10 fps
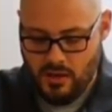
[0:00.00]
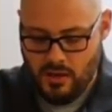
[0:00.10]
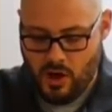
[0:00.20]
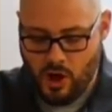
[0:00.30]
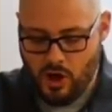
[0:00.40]

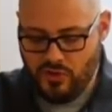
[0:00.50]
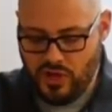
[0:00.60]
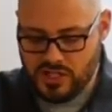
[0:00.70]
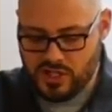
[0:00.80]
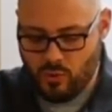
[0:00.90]
All the
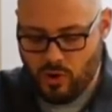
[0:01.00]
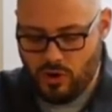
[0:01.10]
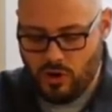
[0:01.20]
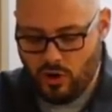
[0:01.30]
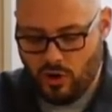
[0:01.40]
ends of the, wor
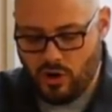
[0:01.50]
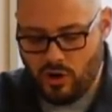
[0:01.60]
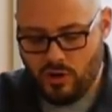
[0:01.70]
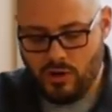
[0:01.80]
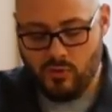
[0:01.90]
er,
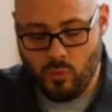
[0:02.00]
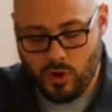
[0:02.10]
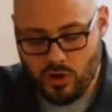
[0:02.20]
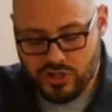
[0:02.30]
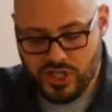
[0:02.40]
er, of the
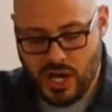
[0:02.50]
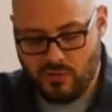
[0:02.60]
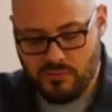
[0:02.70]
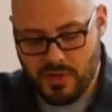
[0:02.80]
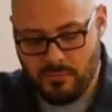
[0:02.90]
world shall
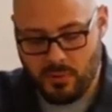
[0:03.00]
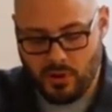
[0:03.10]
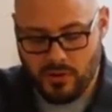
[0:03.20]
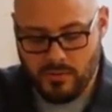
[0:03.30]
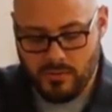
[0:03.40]

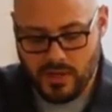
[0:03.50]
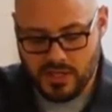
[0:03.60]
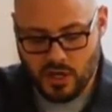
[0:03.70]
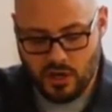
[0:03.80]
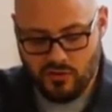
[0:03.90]
remember and
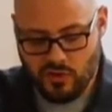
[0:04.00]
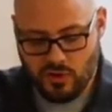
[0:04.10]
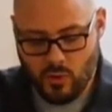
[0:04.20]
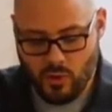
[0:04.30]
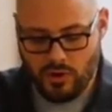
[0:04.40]
turn to the
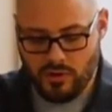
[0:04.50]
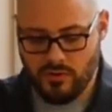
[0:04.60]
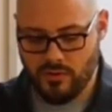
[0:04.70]
Lord.